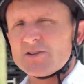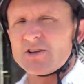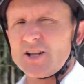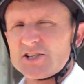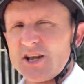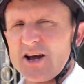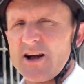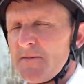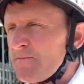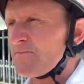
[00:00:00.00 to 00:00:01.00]
So let's
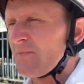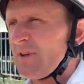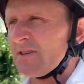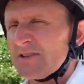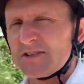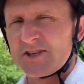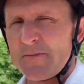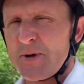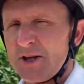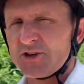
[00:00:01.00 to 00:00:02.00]
uh,
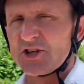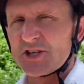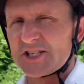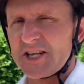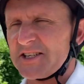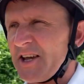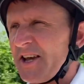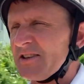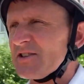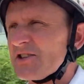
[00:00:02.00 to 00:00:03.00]
zip into the
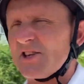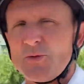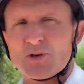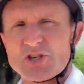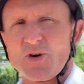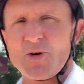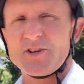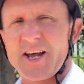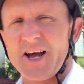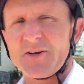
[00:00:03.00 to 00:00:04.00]
city and see what's
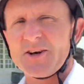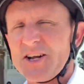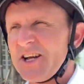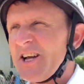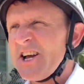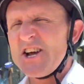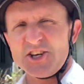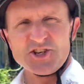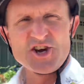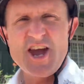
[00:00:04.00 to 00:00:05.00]
going down.
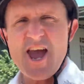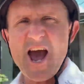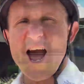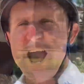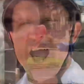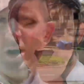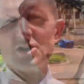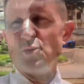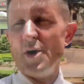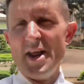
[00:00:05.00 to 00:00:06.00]
Yeah! Well,
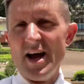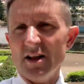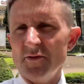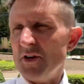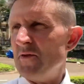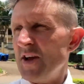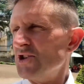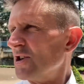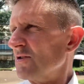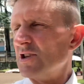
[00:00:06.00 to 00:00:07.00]
it's one hell of an
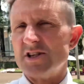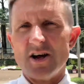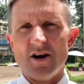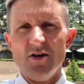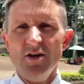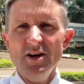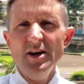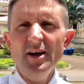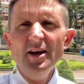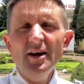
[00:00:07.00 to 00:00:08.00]
adventure just now.
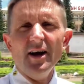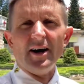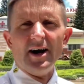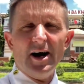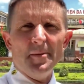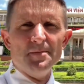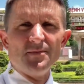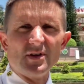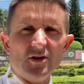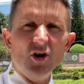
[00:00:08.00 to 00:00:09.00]
Um,
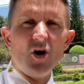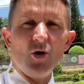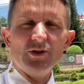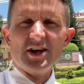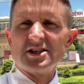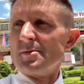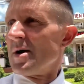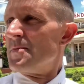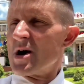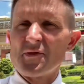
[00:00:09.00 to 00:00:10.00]
not only is it my
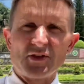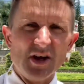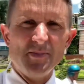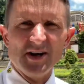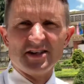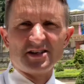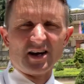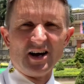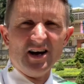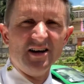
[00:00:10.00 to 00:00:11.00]
birthday, but it's...
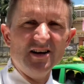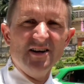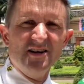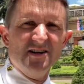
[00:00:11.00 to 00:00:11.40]
Uh,